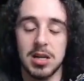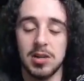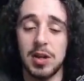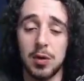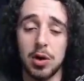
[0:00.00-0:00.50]

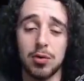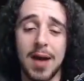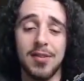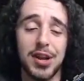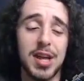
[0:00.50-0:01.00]
Zero
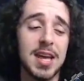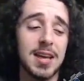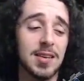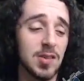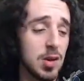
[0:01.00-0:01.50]
gravity,
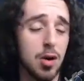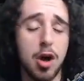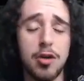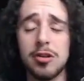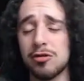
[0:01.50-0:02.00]

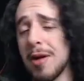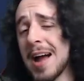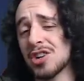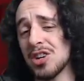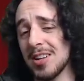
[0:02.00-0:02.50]
zero
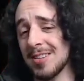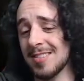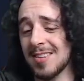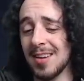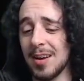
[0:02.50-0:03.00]

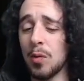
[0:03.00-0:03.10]
distractions.